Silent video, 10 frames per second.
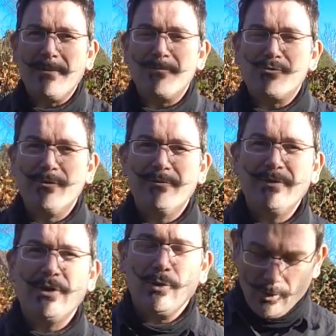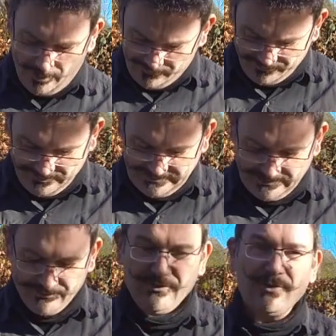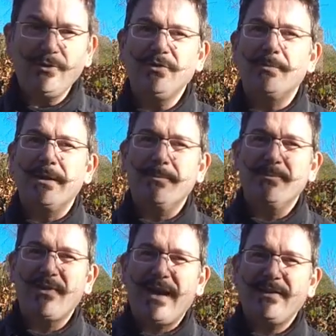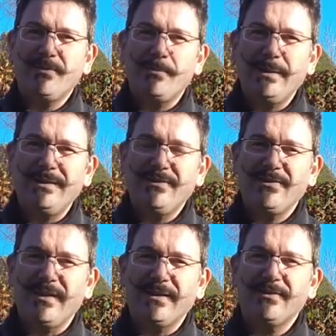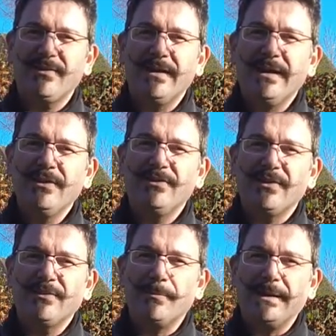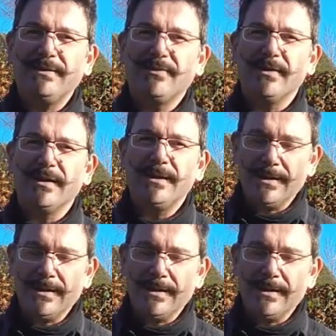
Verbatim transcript: review of the SOTAbeams SB6 6 meter